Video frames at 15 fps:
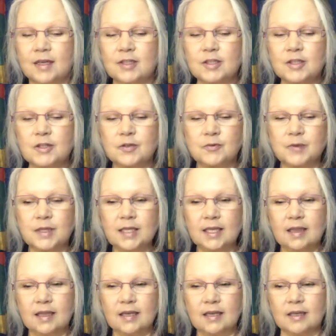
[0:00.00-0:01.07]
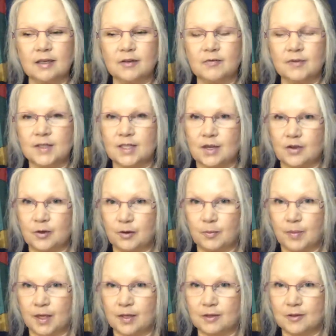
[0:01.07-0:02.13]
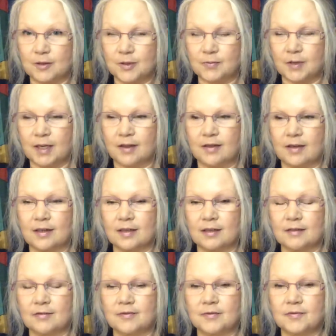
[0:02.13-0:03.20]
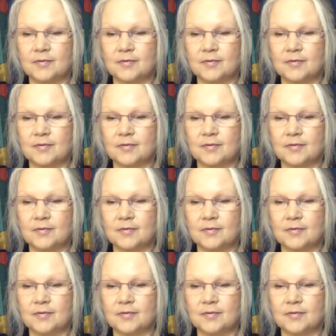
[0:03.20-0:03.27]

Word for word: just really think of Southern belles when I think of